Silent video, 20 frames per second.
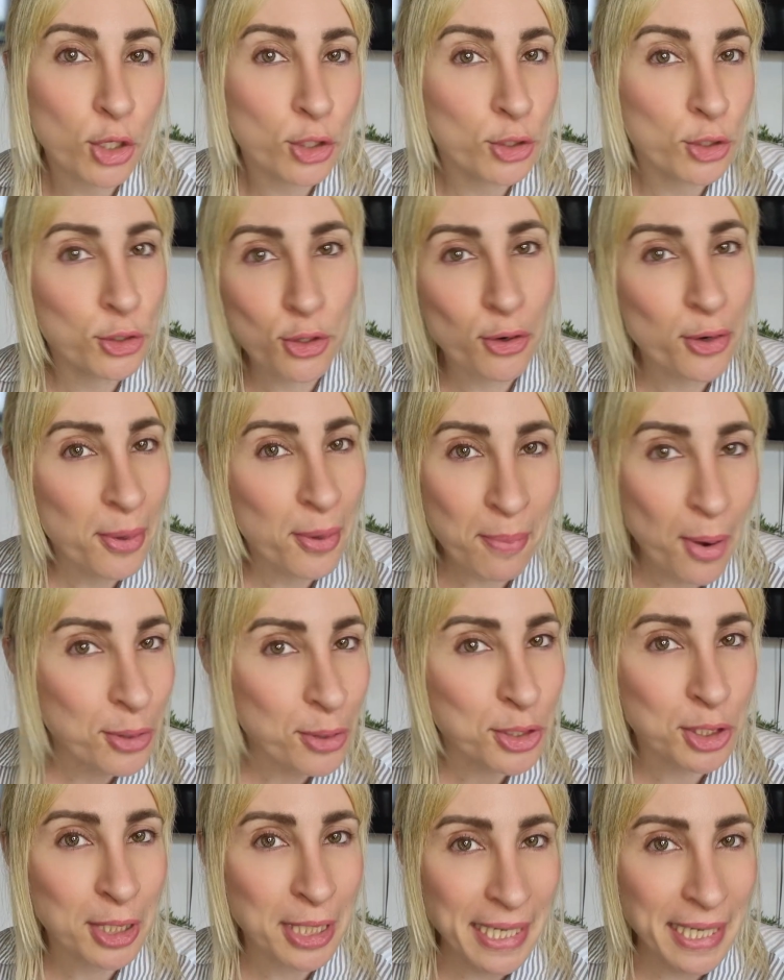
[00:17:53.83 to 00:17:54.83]
Not
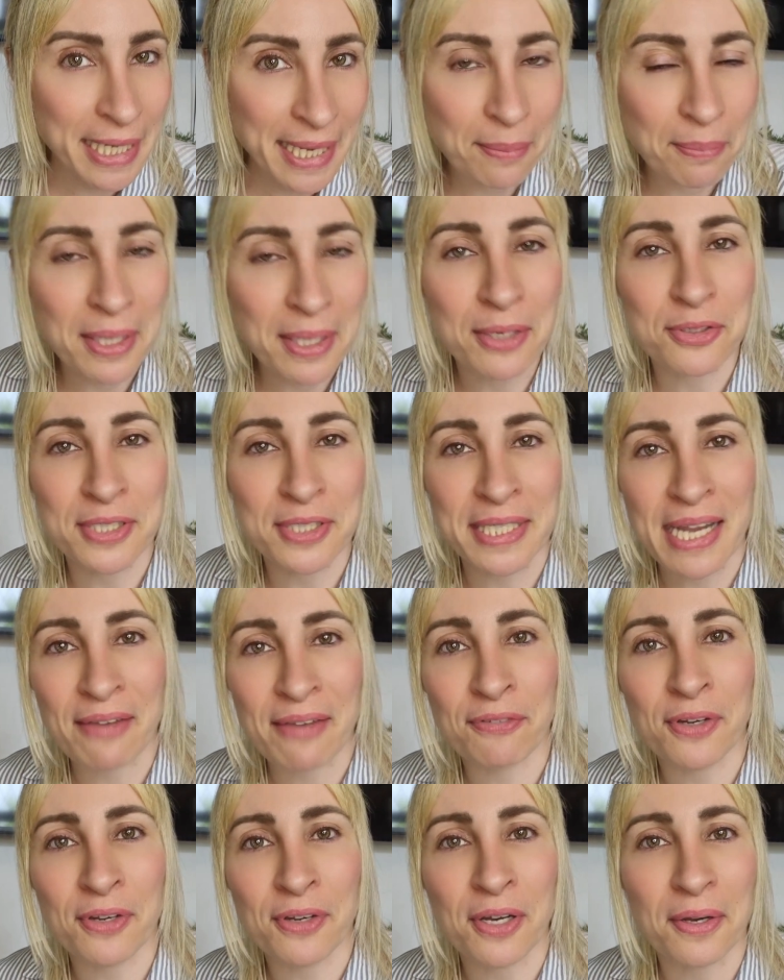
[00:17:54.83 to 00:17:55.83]
emotionally, because he
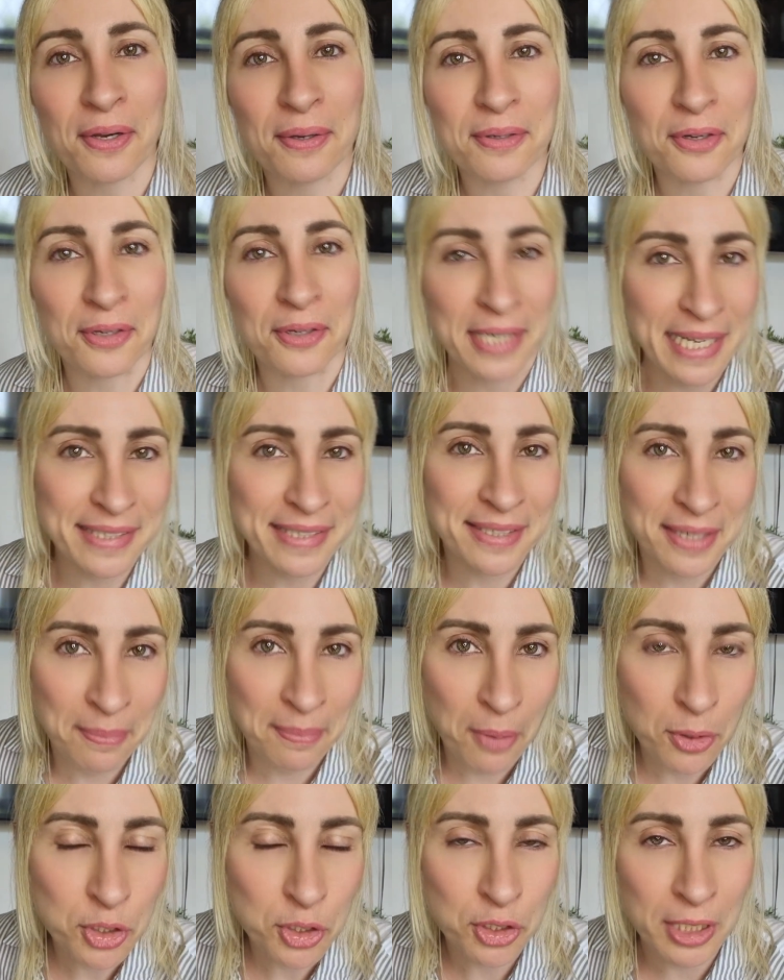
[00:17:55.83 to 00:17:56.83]
never connected
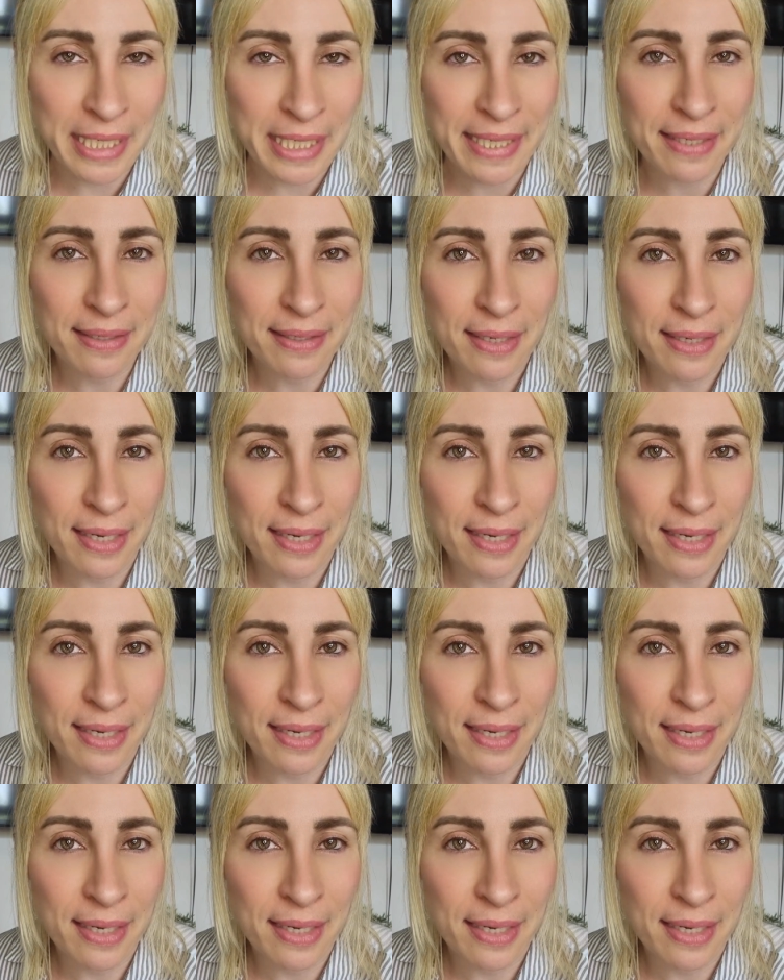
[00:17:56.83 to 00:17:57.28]
emotionally.